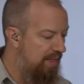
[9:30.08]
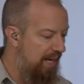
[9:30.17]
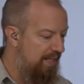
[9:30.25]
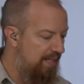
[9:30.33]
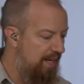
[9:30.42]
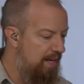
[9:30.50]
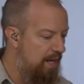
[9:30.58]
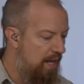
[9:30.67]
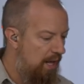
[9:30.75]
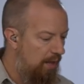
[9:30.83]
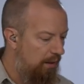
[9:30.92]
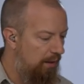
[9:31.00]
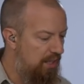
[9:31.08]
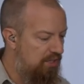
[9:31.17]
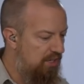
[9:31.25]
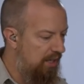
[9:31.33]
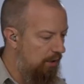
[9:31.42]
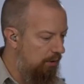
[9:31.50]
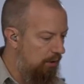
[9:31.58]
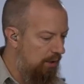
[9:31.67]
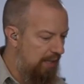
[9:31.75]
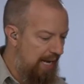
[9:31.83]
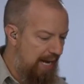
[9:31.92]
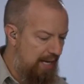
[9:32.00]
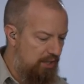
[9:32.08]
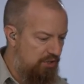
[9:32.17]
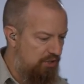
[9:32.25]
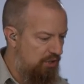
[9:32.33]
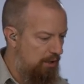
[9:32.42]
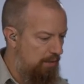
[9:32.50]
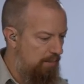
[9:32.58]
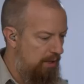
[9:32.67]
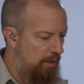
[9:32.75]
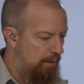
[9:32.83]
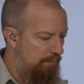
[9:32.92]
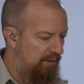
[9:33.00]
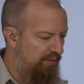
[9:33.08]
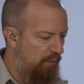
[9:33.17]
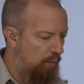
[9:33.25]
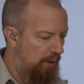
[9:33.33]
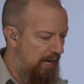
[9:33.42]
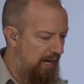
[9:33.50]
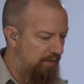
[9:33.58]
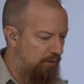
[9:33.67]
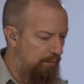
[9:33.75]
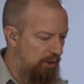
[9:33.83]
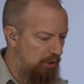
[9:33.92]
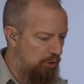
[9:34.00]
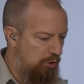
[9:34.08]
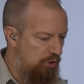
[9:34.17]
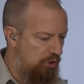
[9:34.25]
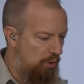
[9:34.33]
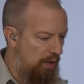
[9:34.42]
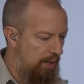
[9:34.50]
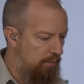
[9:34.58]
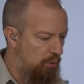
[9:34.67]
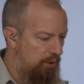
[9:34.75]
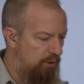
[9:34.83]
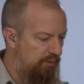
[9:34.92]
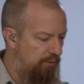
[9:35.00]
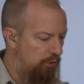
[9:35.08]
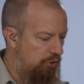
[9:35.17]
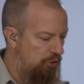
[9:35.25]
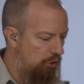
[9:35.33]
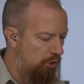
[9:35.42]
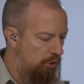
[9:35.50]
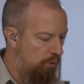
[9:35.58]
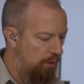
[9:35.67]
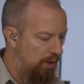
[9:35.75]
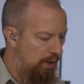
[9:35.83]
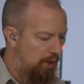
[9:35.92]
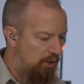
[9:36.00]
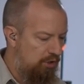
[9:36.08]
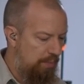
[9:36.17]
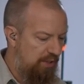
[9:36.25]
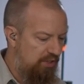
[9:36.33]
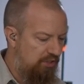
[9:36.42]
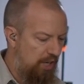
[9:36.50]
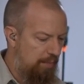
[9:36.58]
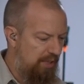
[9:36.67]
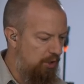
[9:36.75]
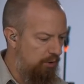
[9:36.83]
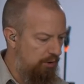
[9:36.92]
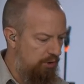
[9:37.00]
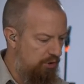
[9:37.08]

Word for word: that said, let's take a look at some before and after pictures. So I'm going to first show you something set up here in the